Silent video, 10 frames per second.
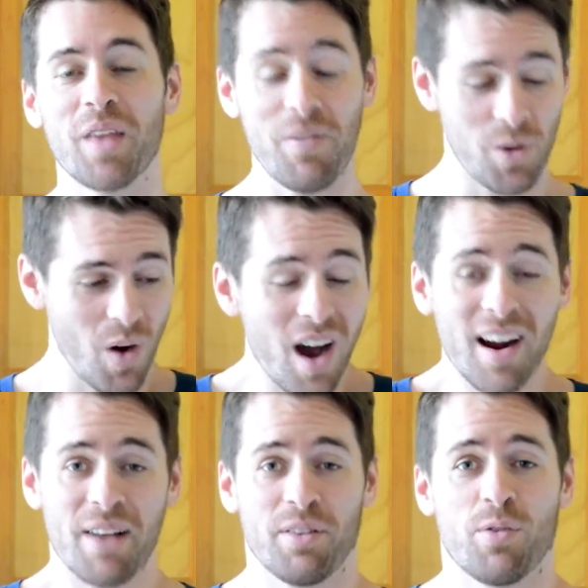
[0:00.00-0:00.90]
If you are
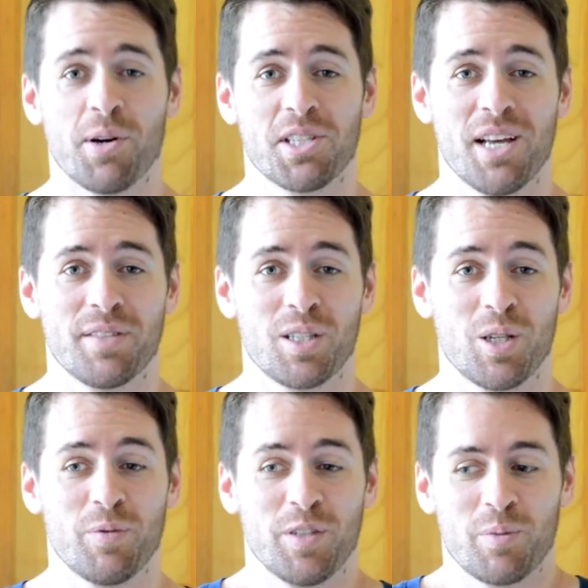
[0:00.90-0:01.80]
having four shots
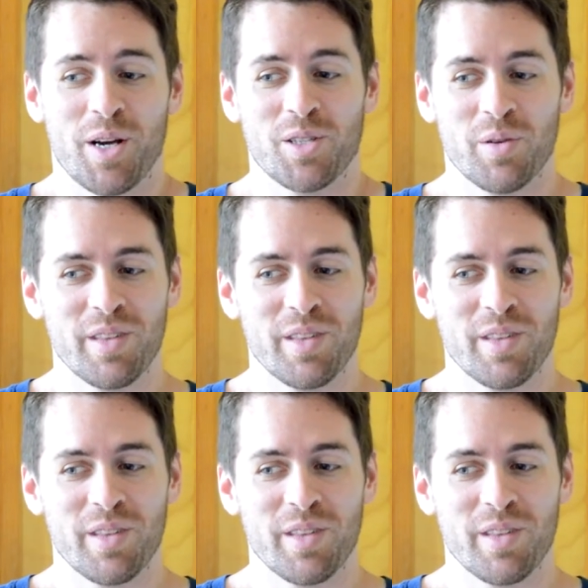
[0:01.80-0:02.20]
of espresso,